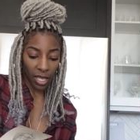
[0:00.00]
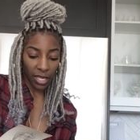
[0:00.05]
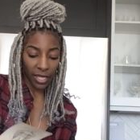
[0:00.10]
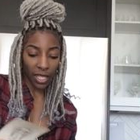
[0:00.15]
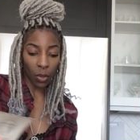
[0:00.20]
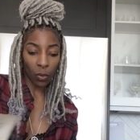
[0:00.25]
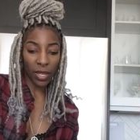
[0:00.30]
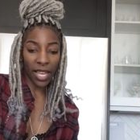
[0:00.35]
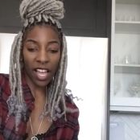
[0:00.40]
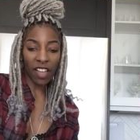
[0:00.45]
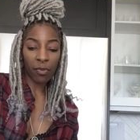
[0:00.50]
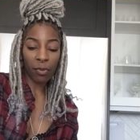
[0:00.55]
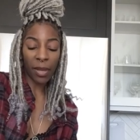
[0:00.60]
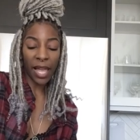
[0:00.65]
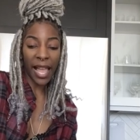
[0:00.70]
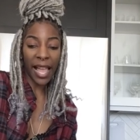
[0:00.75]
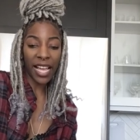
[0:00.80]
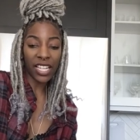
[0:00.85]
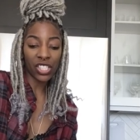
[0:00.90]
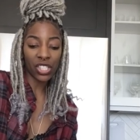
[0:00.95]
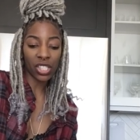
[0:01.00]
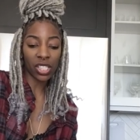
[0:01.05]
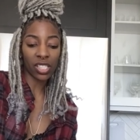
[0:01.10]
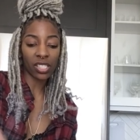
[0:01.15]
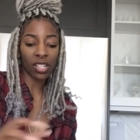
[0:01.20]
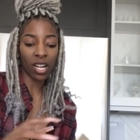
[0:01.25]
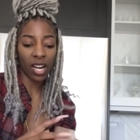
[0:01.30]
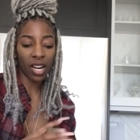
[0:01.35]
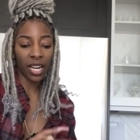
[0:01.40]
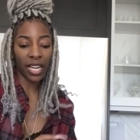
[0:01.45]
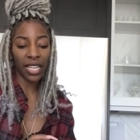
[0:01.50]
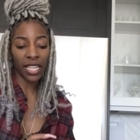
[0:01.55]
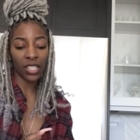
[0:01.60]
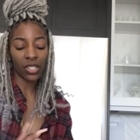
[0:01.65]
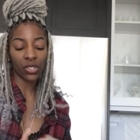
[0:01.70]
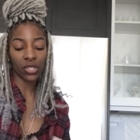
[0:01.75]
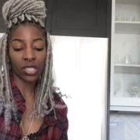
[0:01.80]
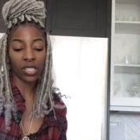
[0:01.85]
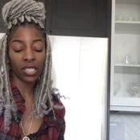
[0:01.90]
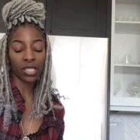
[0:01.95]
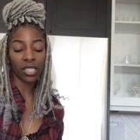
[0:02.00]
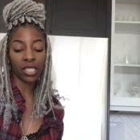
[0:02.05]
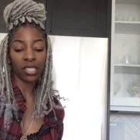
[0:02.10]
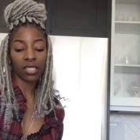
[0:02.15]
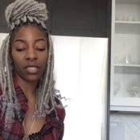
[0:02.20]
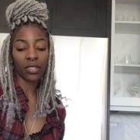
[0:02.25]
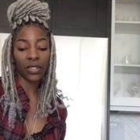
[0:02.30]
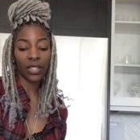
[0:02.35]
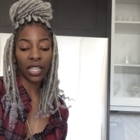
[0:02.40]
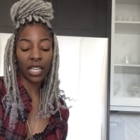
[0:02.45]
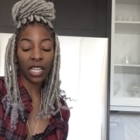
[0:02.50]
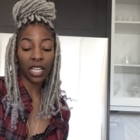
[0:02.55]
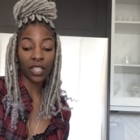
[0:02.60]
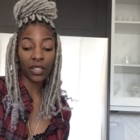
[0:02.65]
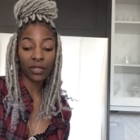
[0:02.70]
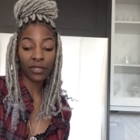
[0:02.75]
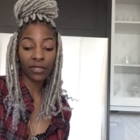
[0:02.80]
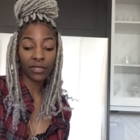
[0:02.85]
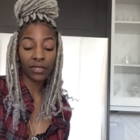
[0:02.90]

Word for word: Yeah, we have passion. All right, interesting. Okay.